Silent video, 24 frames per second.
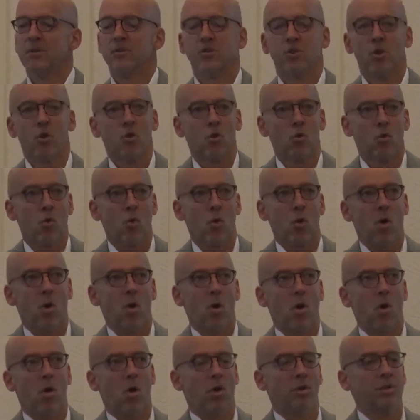
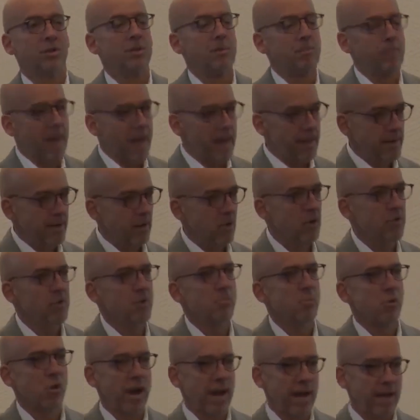So depending on
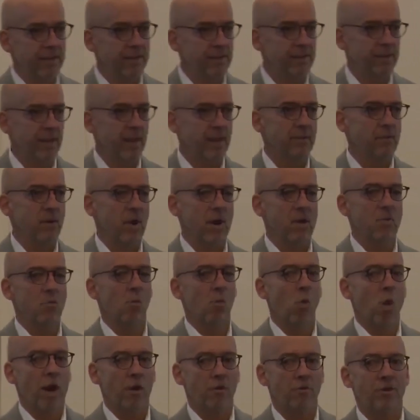the brand
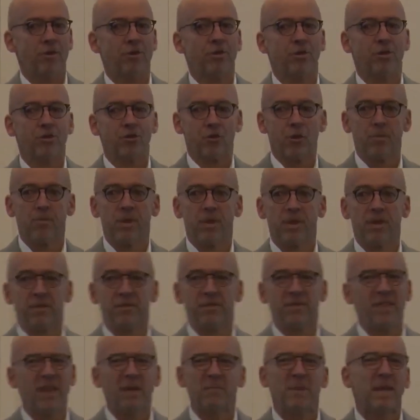and where they're
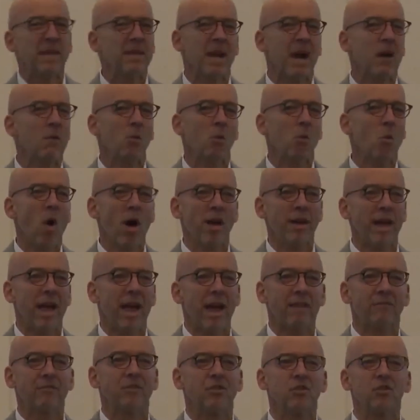distributed, they may not want to
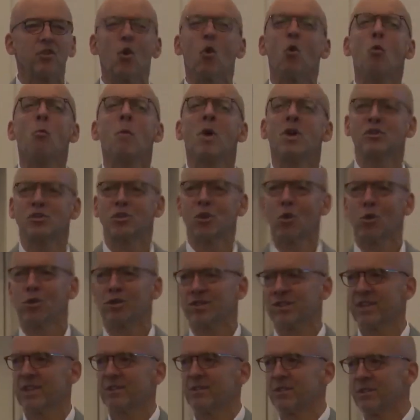have so much
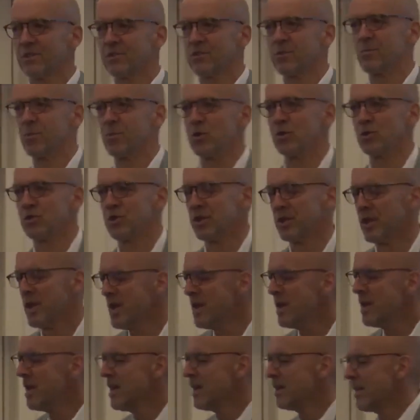wholesale distribution.
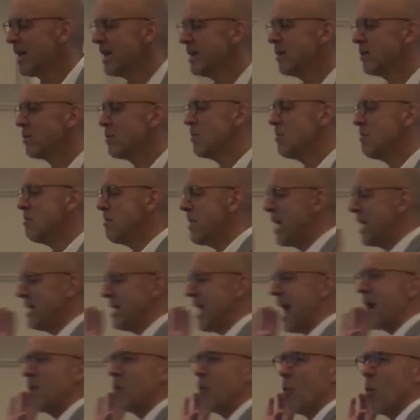They may
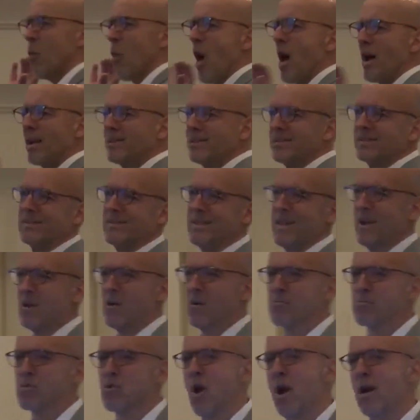not want
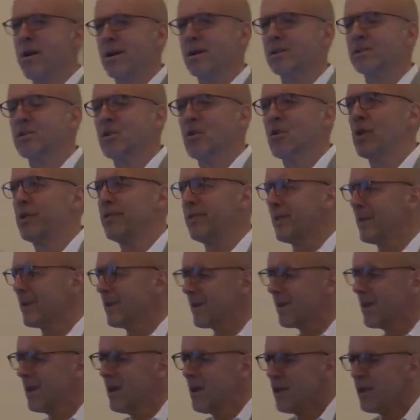their product on
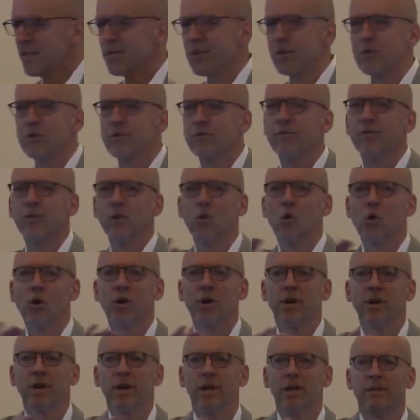the 3rd
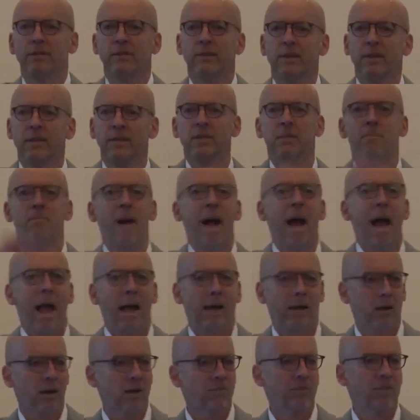floor in the
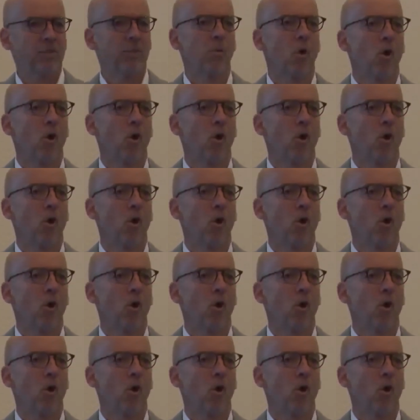back of a